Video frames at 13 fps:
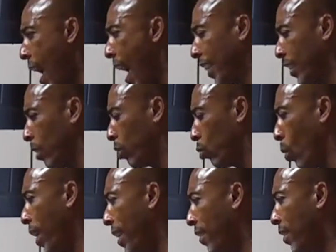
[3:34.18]
iso
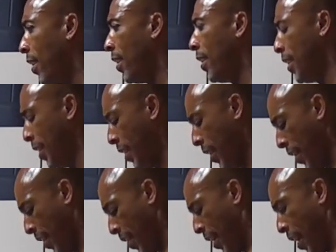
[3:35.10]
squeeze,
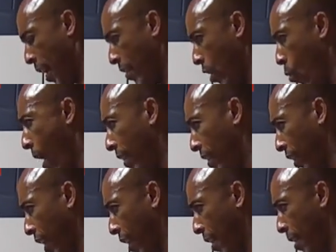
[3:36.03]
and then weights
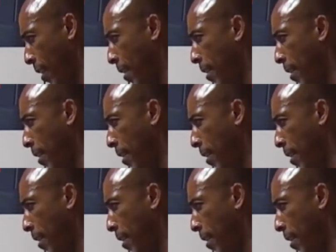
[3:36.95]
again.